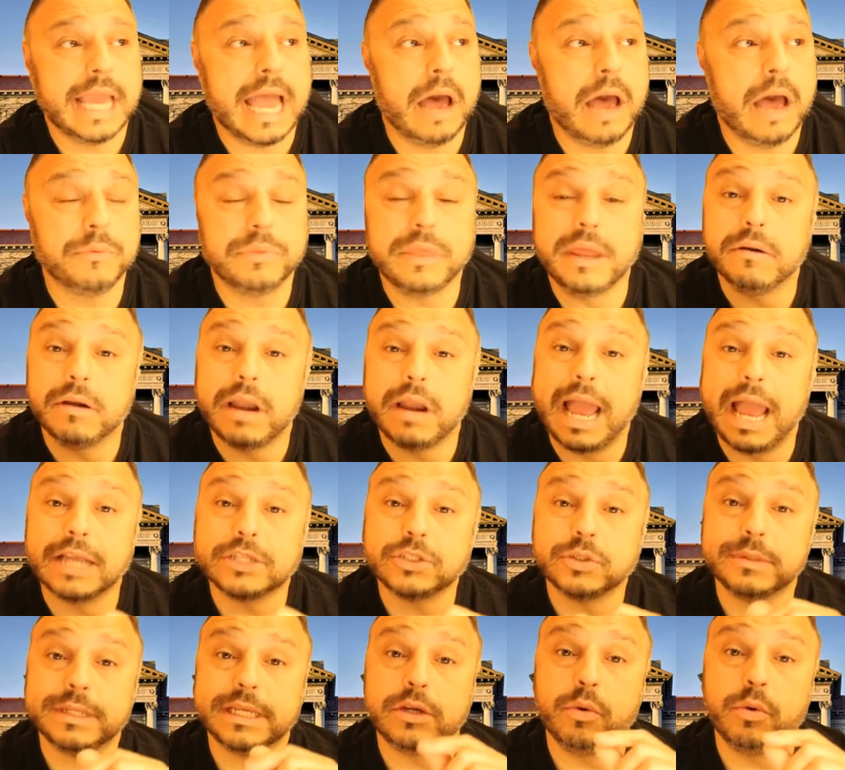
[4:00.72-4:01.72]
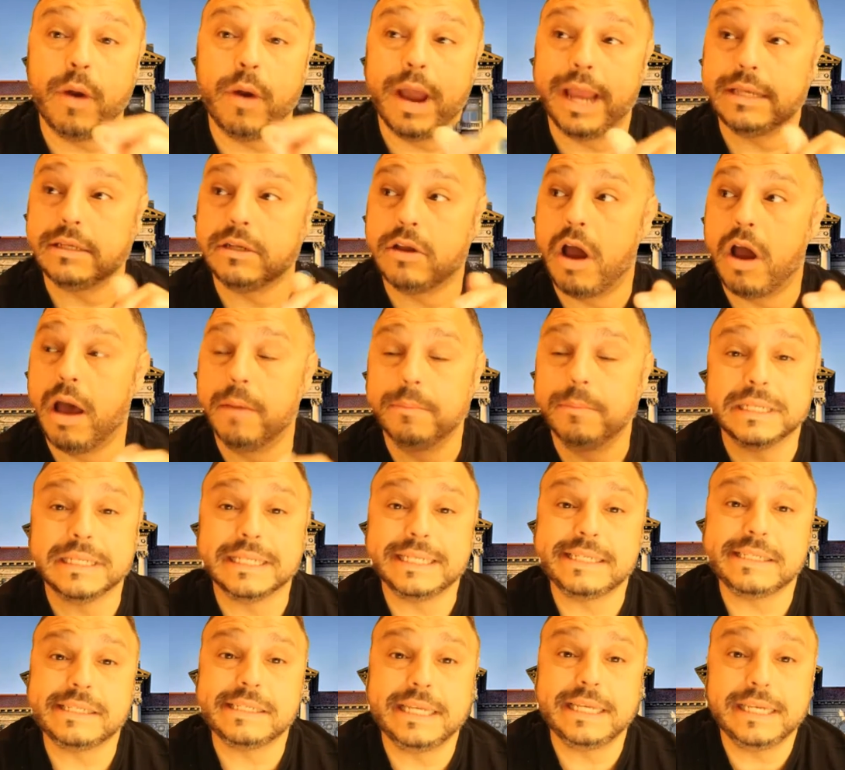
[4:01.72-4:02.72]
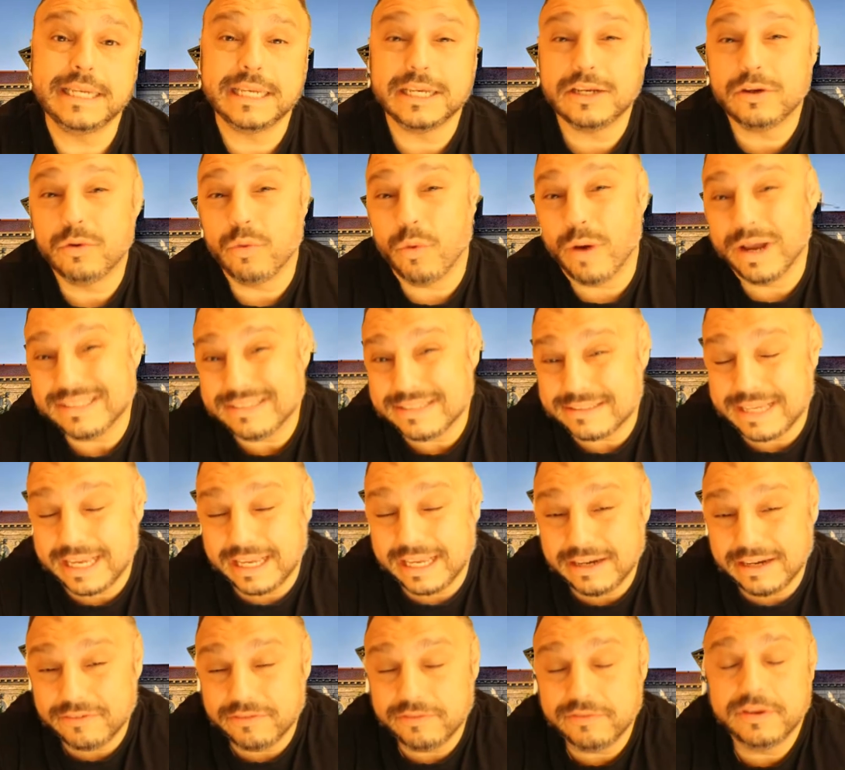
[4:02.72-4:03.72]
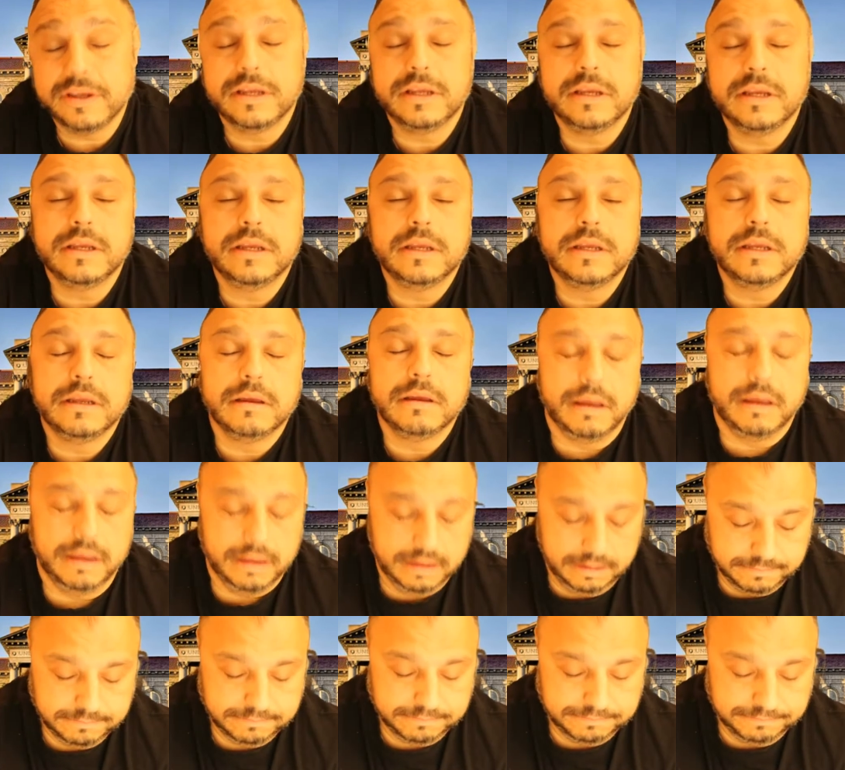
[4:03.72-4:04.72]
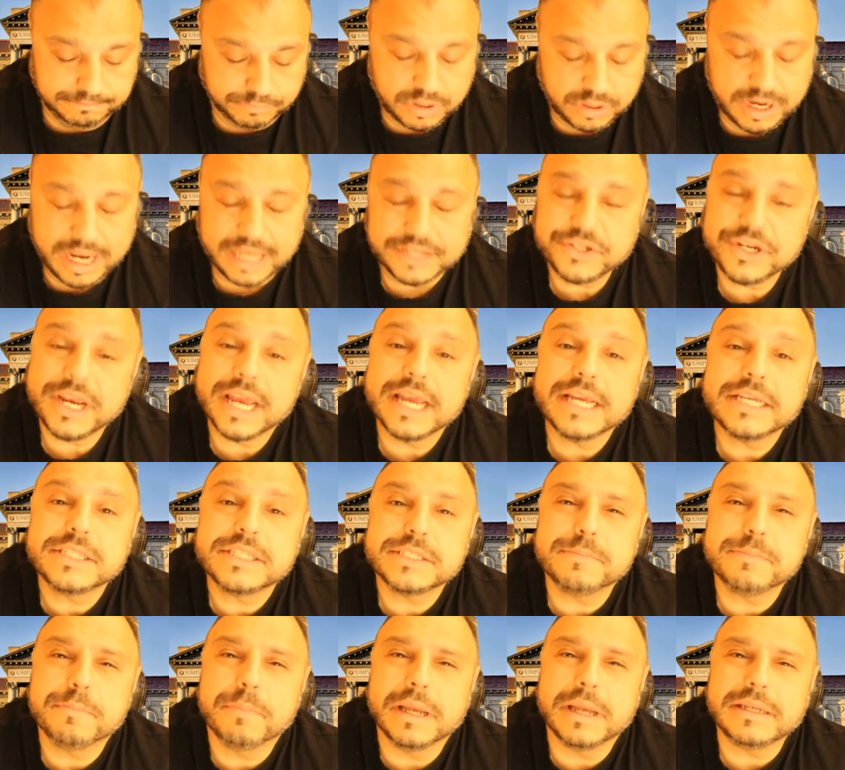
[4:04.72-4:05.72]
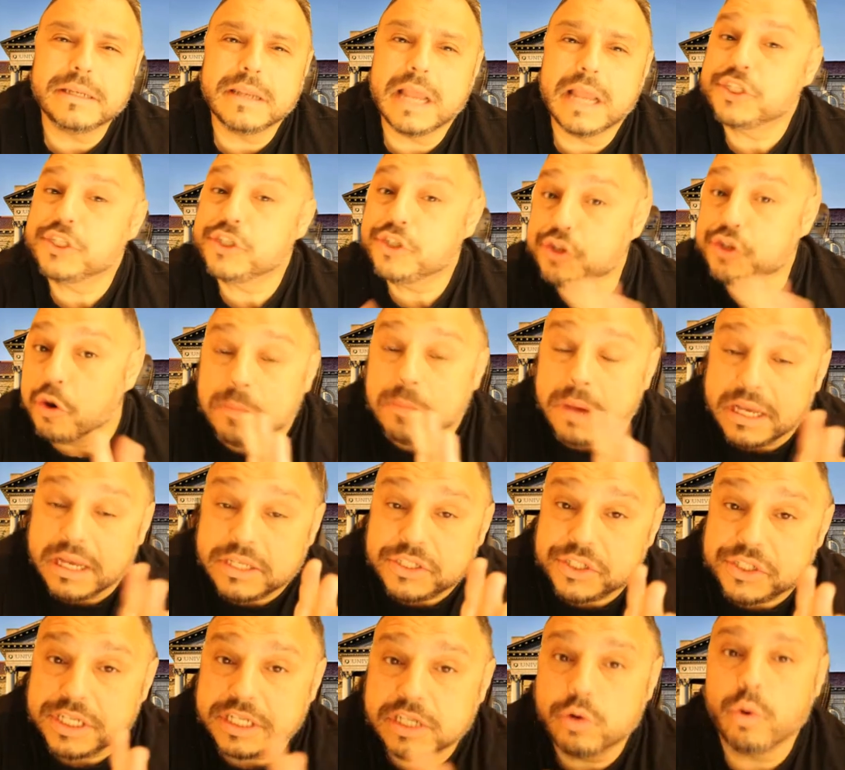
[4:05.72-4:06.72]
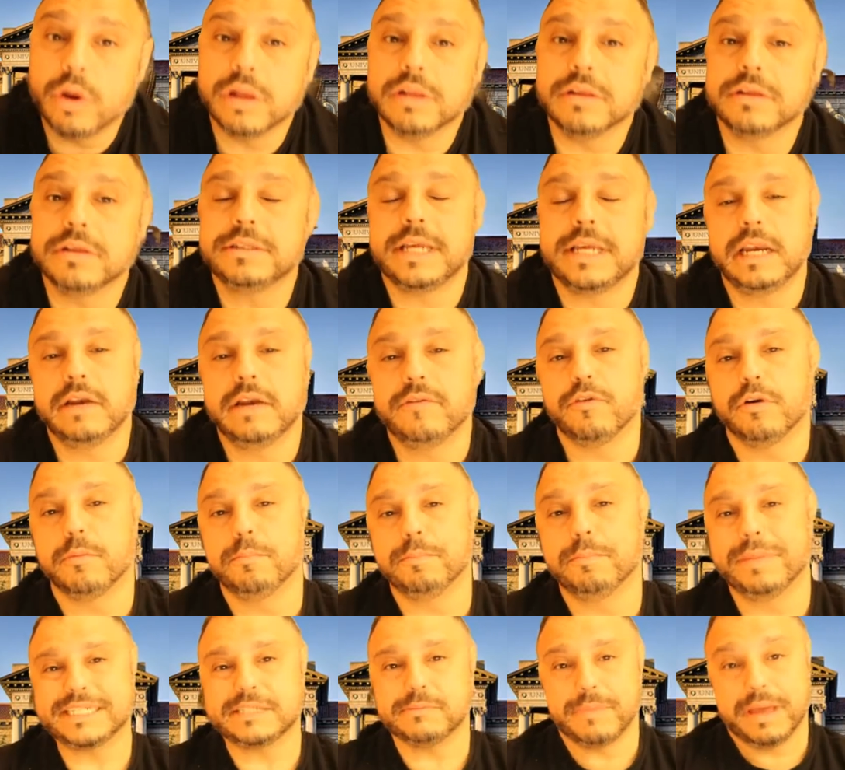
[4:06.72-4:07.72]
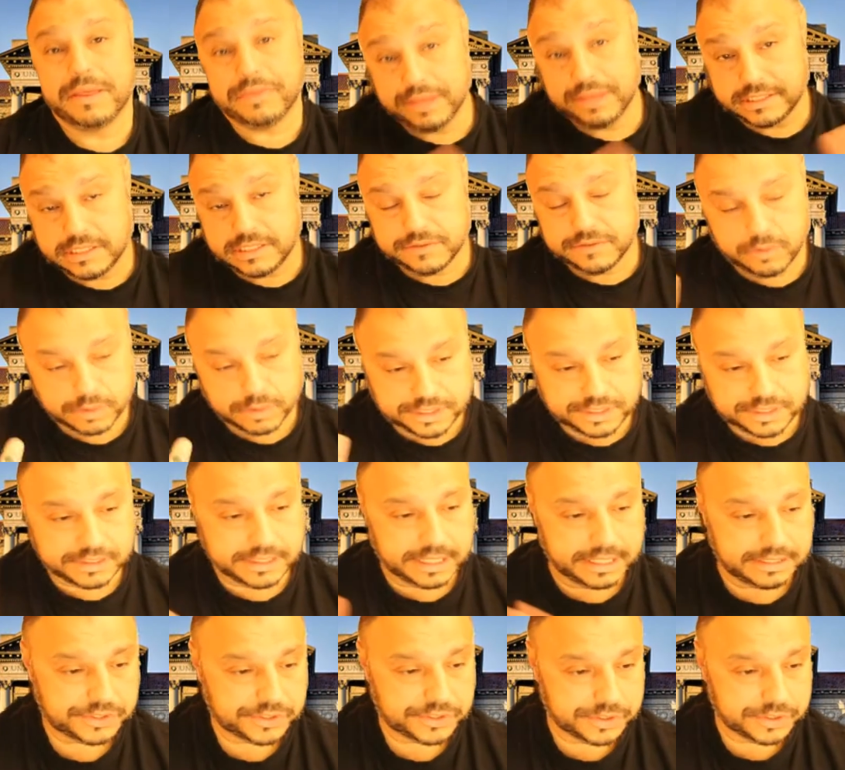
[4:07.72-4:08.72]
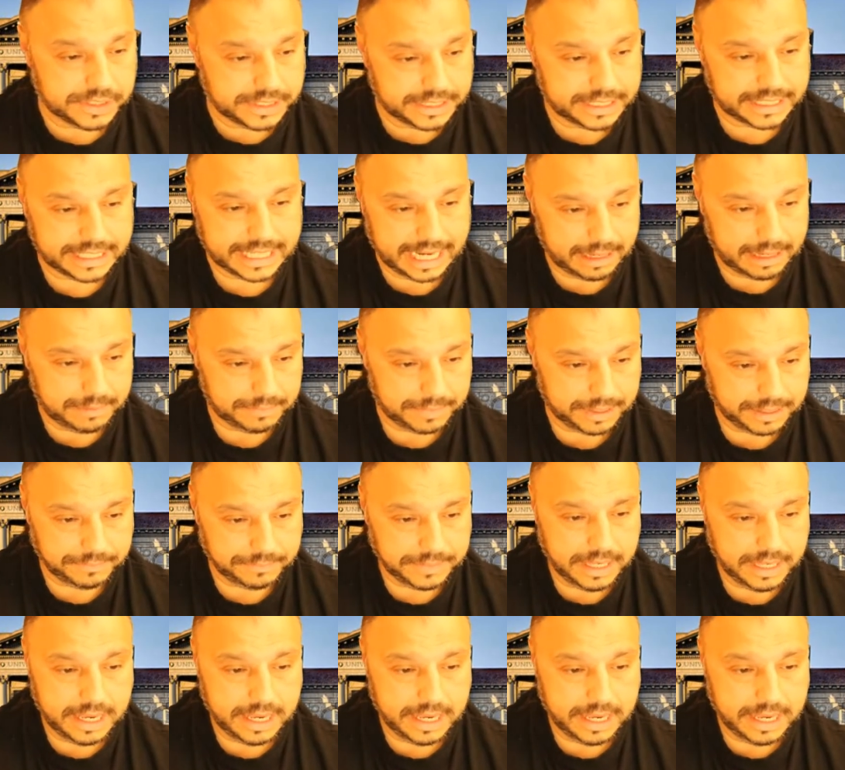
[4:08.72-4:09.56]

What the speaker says: they're actually quite commonly seen in quantitative projects, but not so much in qualitative or mixed methods. Of course, they certainly can be.